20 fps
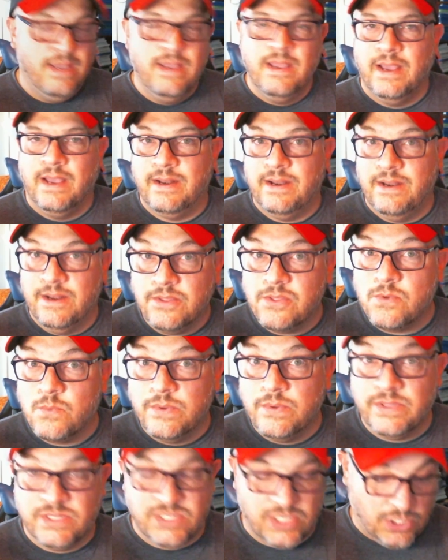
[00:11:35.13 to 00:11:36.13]
And another
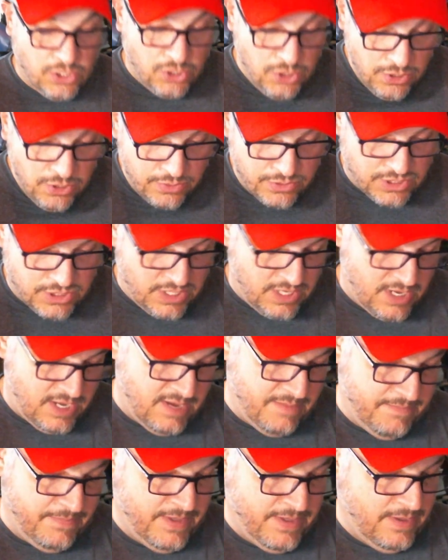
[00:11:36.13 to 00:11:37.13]
one that's a huge
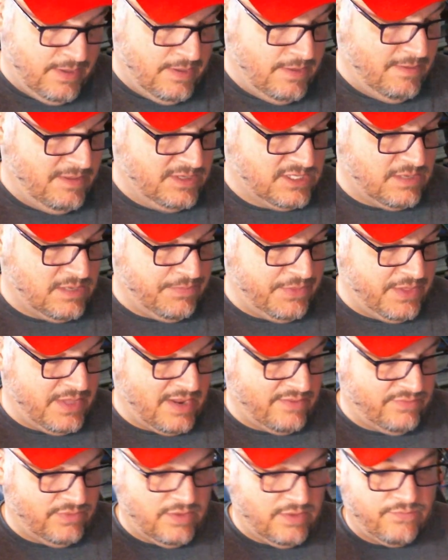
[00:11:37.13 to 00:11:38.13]
game, something that
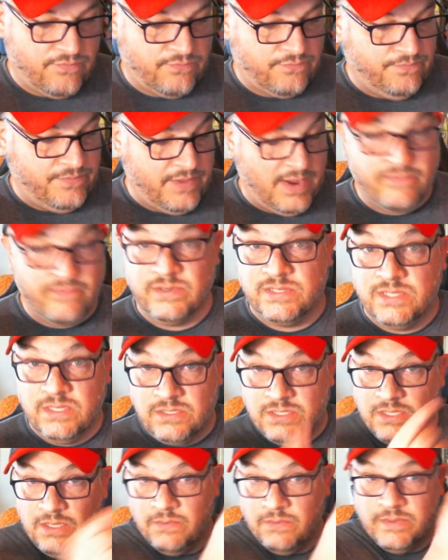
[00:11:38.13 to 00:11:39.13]
I've loved ever
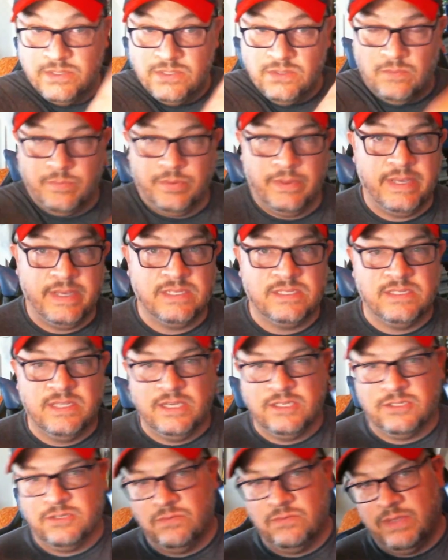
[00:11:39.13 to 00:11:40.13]
since the original
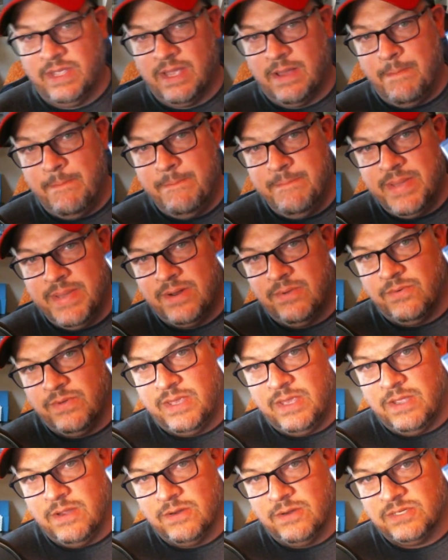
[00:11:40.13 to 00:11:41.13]
PlayStation, we got Metal
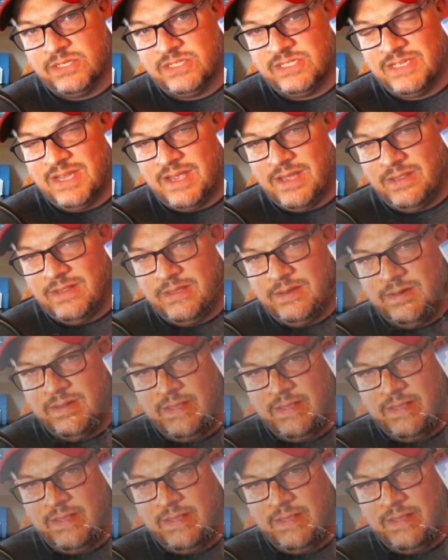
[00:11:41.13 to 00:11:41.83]
Gear Solid.